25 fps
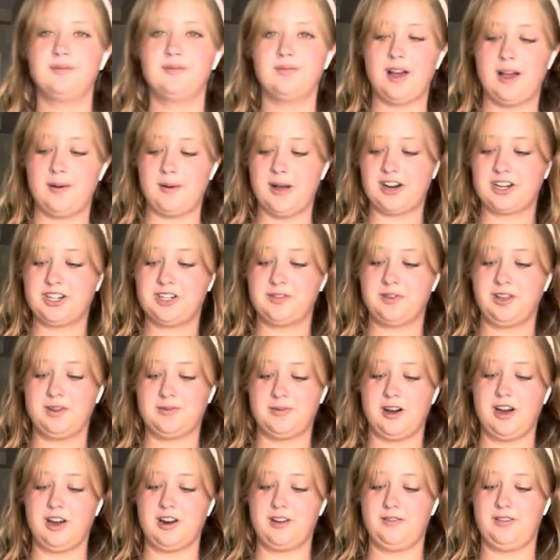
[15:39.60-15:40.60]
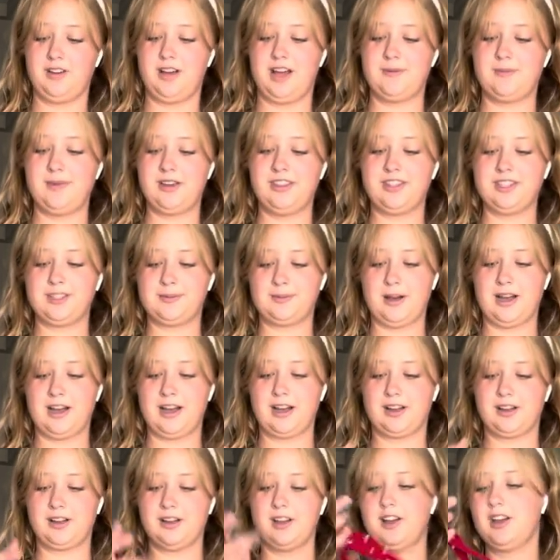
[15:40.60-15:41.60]
I'm actually really proud of it. I made this
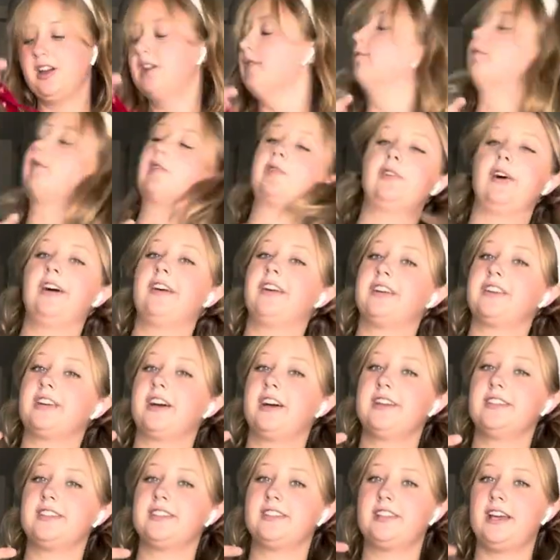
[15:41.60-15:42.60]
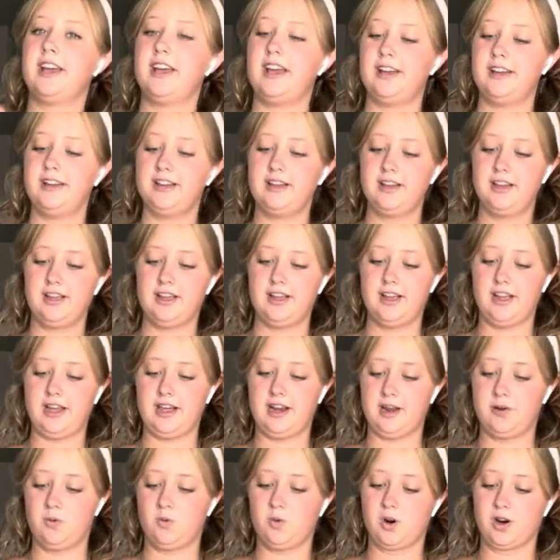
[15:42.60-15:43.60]
bag for Valentine's Day and
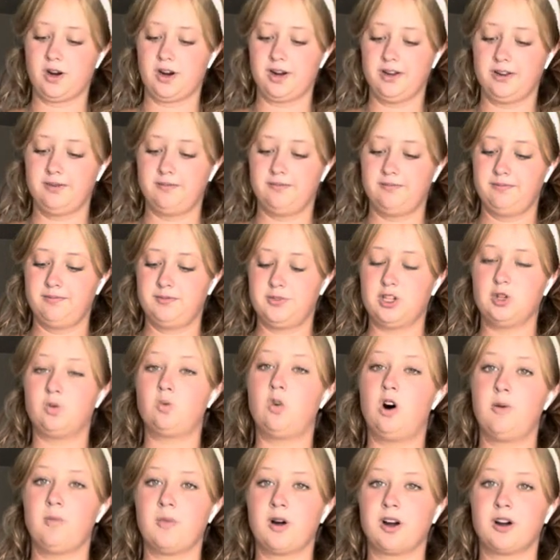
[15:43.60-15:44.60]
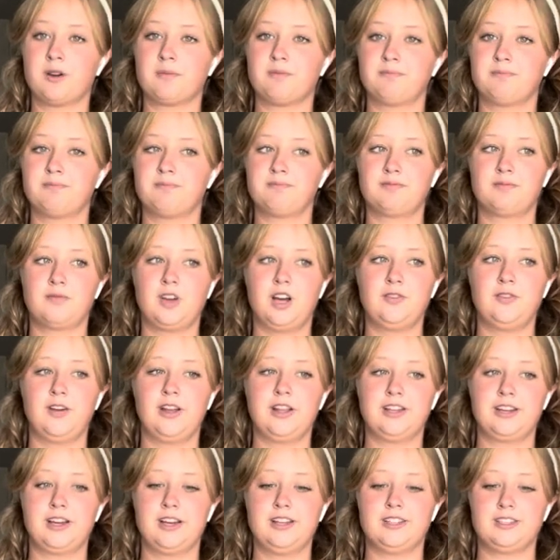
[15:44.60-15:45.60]
I wore it to Walmart on
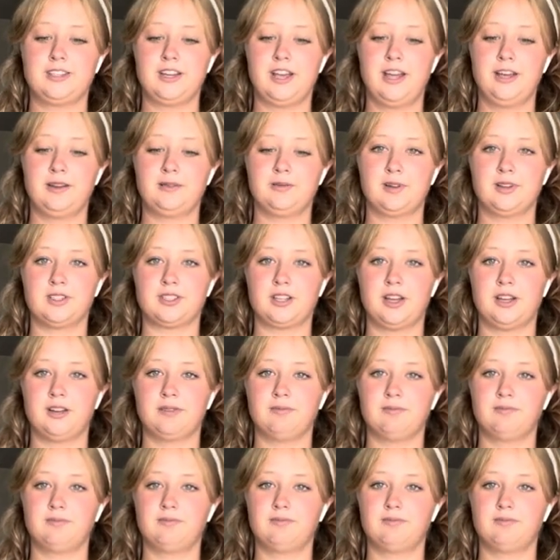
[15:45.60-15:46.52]
Valentine's Day because I